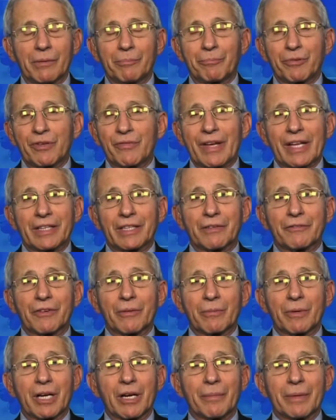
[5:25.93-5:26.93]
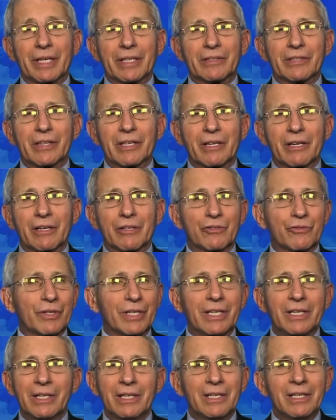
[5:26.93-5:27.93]
prevent it from coming into the
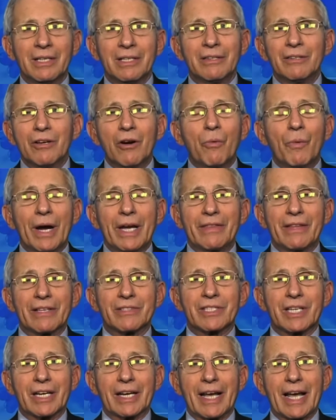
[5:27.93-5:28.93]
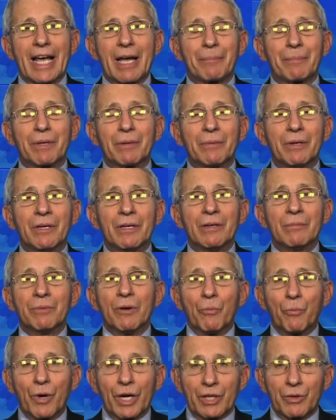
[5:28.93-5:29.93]
country. No way that's going to happen.
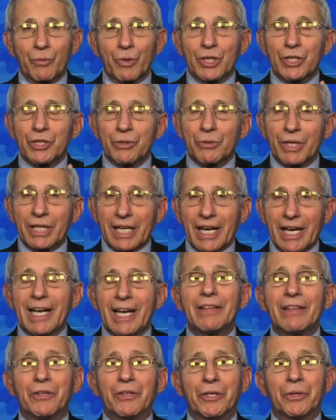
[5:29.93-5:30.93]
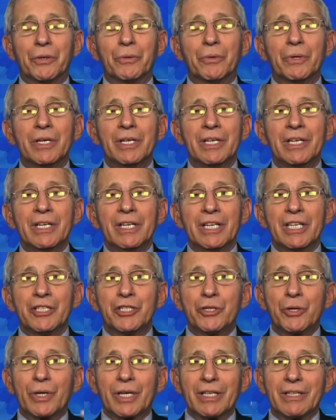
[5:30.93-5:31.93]
But what you can do
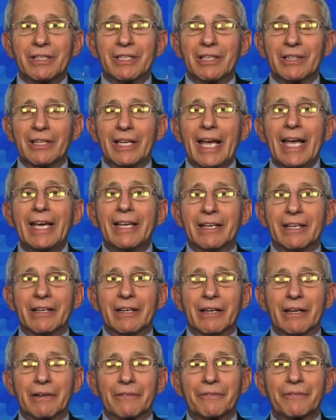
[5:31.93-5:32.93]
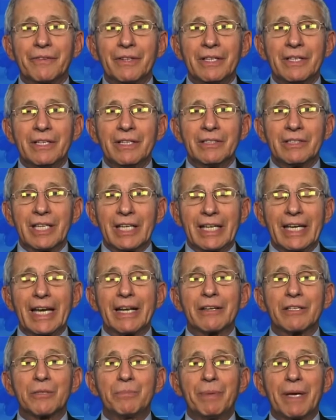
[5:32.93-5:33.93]
is you can delay it enough to
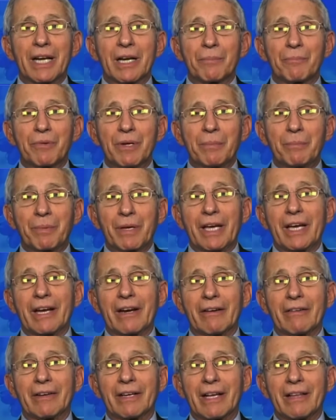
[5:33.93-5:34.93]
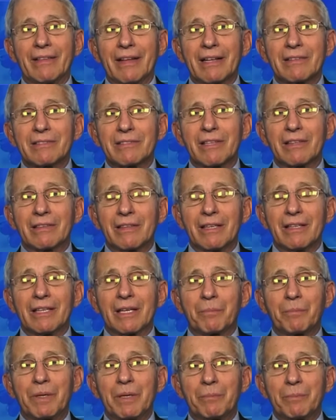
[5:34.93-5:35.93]
get us better prepared. And that's the thing
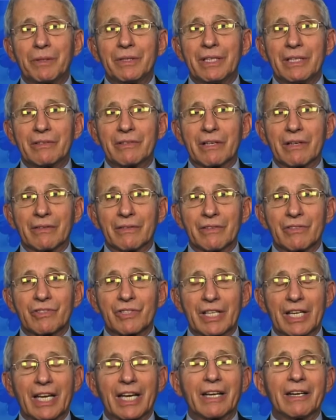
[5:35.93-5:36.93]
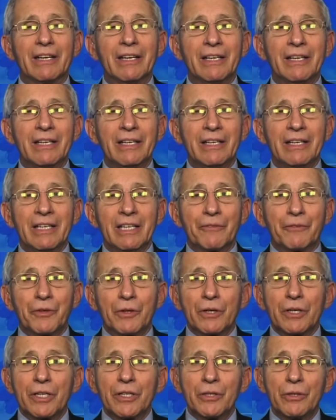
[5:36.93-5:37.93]
that people need to understand. If
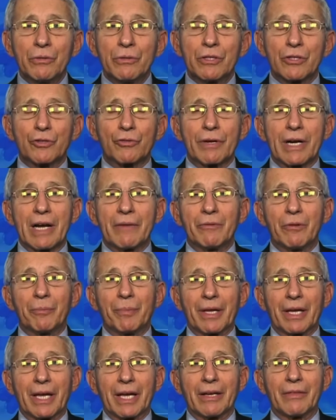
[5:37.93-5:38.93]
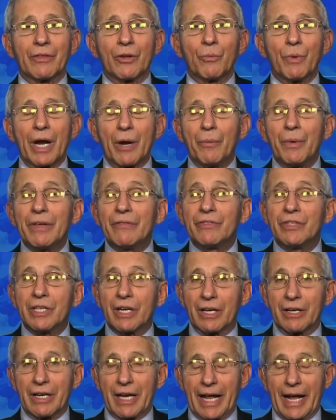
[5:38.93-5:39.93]
you're going to do the travel ban the way we've
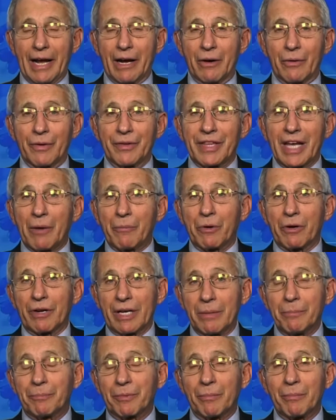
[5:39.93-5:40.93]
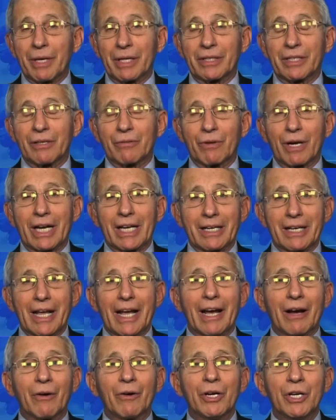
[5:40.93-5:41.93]
done now and that we're implementing right
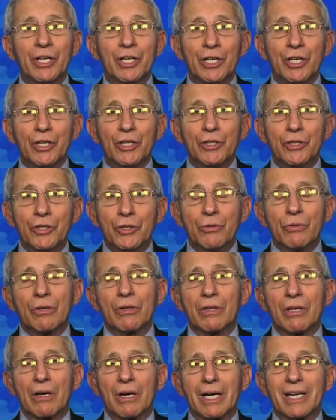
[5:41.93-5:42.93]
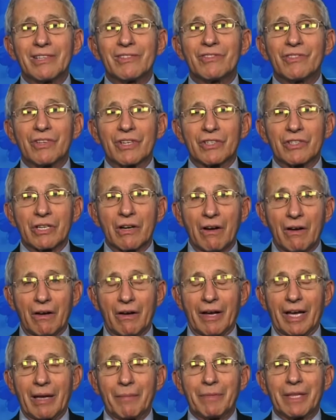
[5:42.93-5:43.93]
now, utilize the
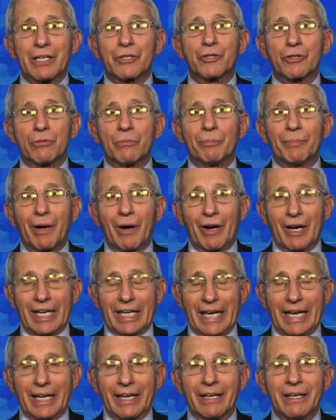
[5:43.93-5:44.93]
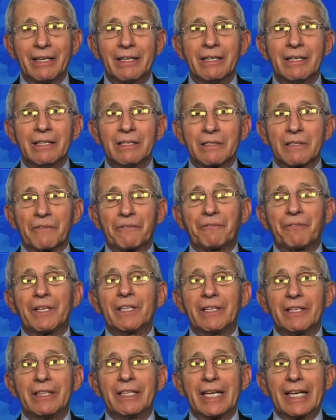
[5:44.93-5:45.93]
time that you're buying to
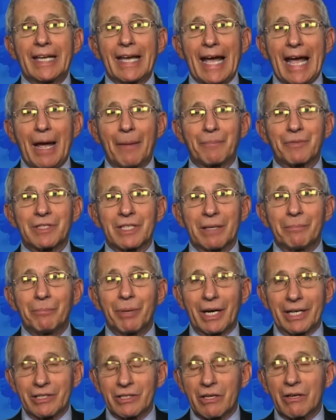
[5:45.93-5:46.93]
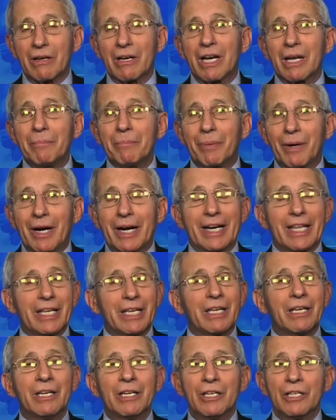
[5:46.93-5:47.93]
fill in the gaps. And by time
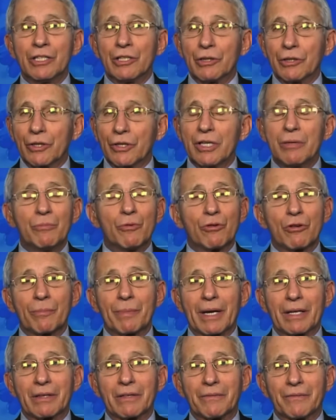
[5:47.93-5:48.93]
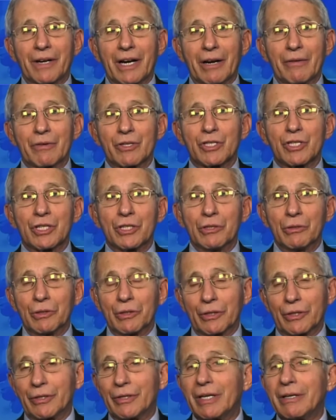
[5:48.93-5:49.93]
biding, you learn more about the virus. You
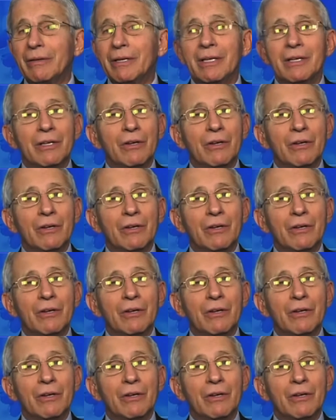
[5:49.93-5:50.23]
learn